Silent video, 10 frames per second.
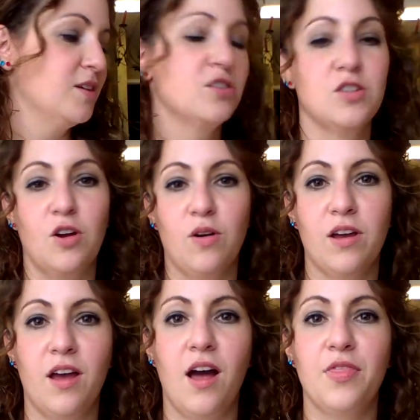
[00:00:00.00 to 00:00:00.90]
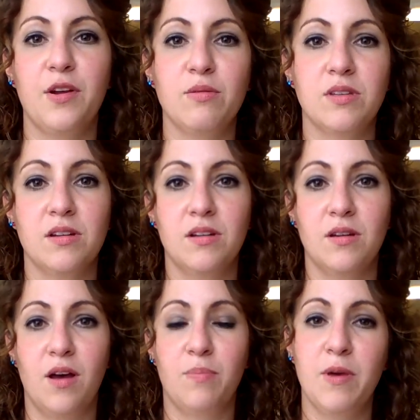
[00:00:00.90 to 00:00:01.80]
So there was
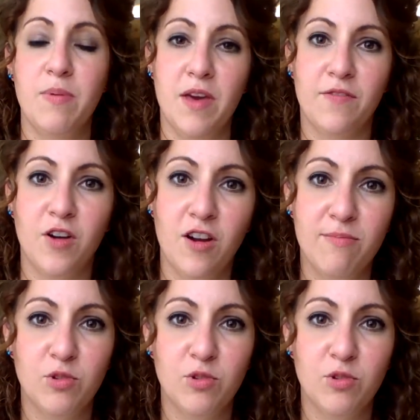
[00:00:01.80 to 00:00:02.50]
a PPF curve